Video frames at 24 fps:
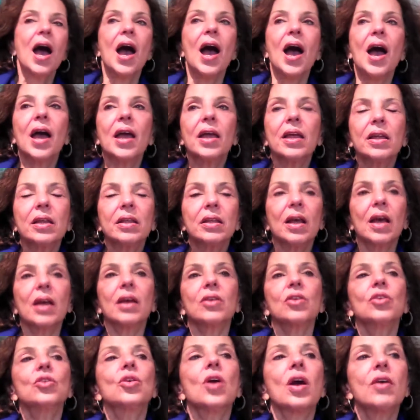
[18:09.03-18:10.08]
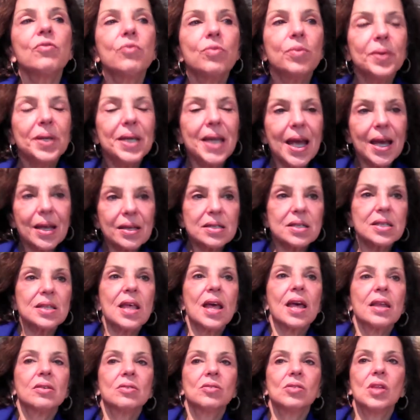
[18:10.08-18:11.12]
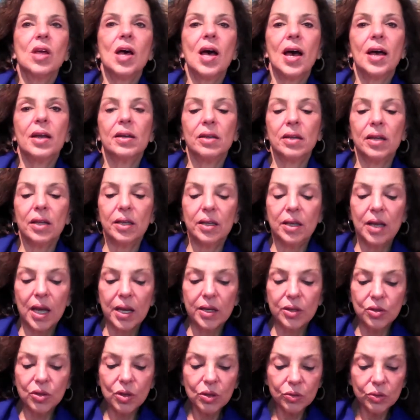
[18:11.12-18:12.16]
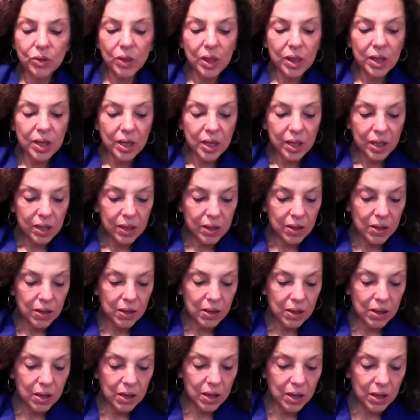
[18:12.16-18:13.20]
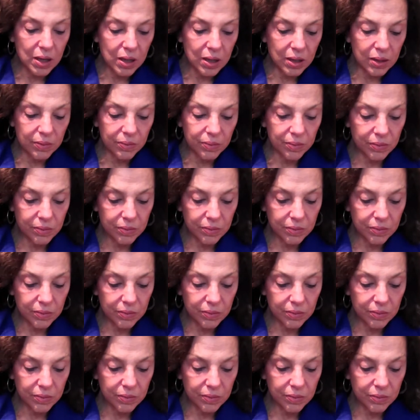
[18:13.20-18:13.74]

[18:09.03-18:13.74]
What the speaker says: I've been asked that a lot, and I don't think, I